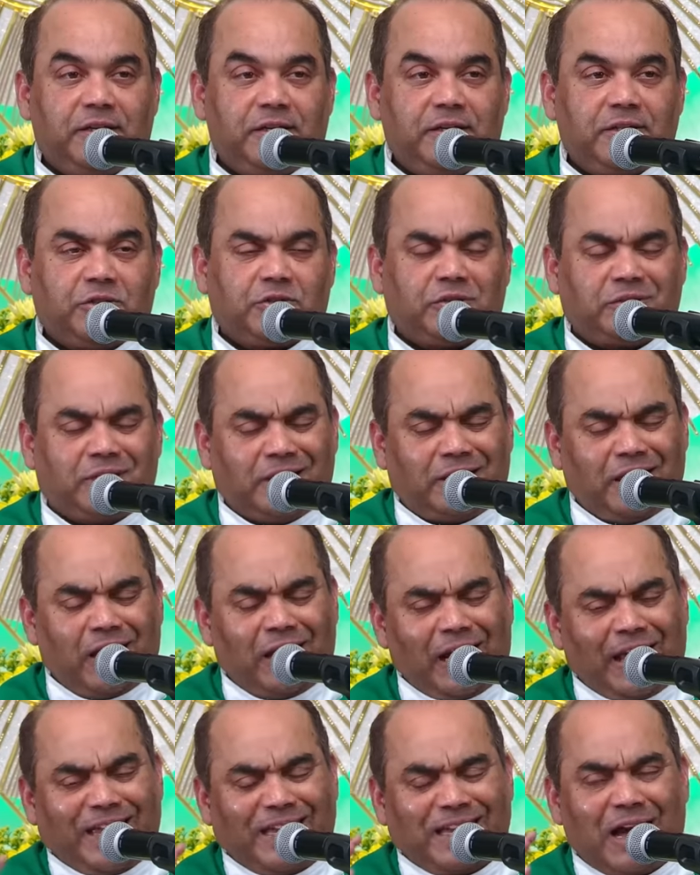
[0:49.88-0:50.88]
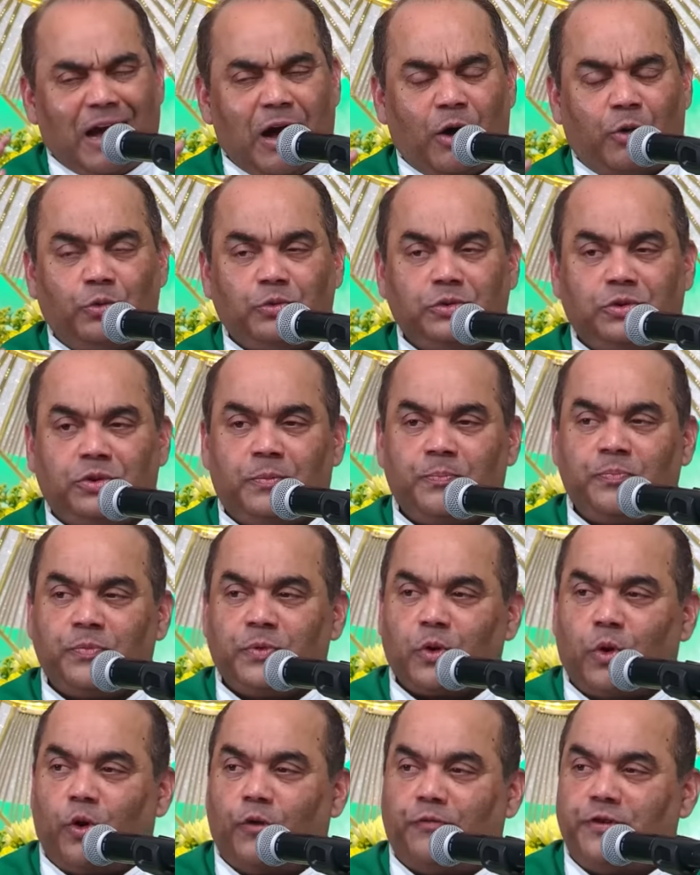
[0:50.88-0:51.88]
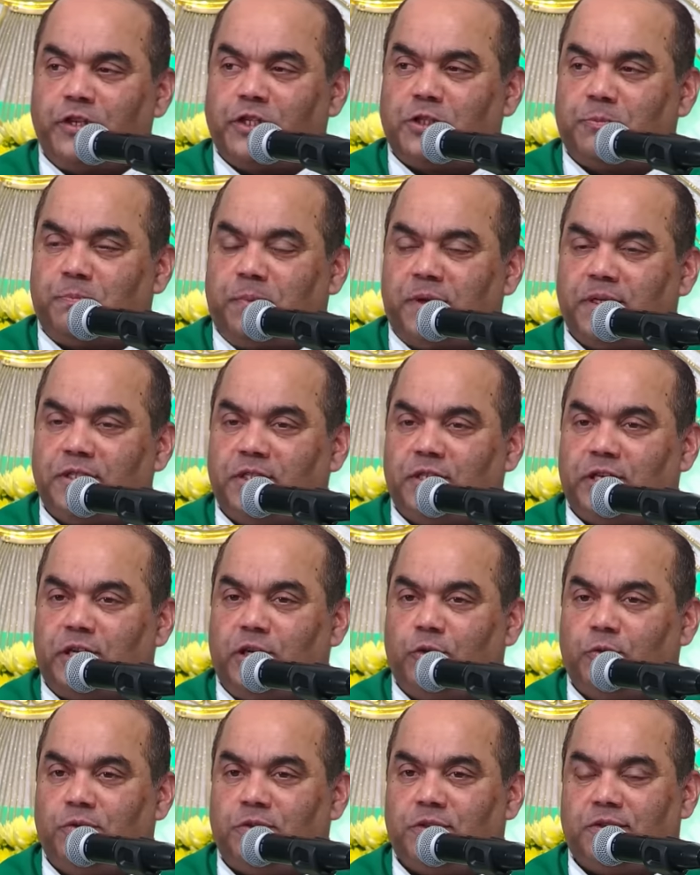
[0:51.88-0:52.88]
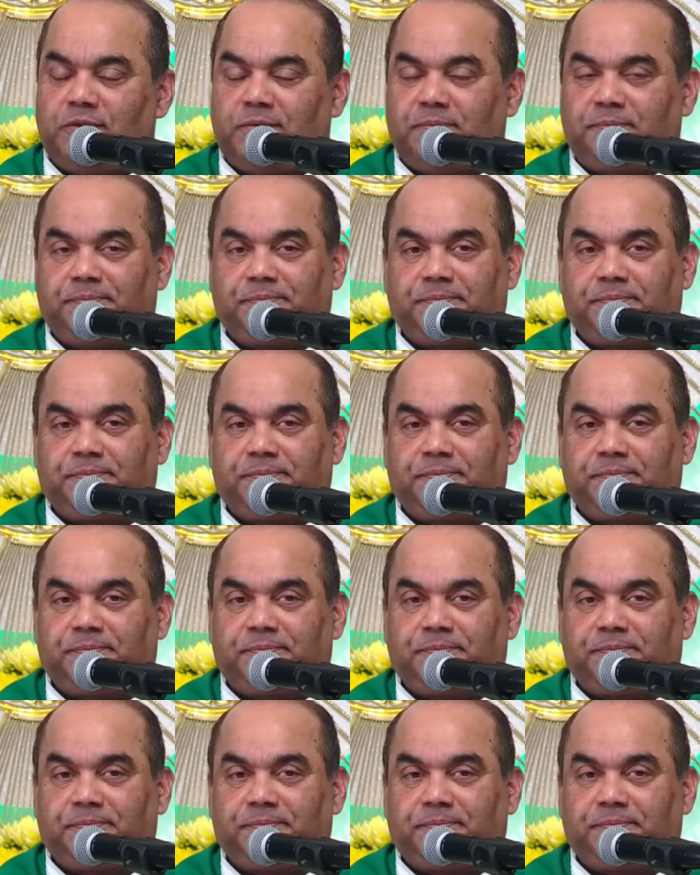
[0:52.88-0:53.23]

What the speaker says: So detailed account of his persecution.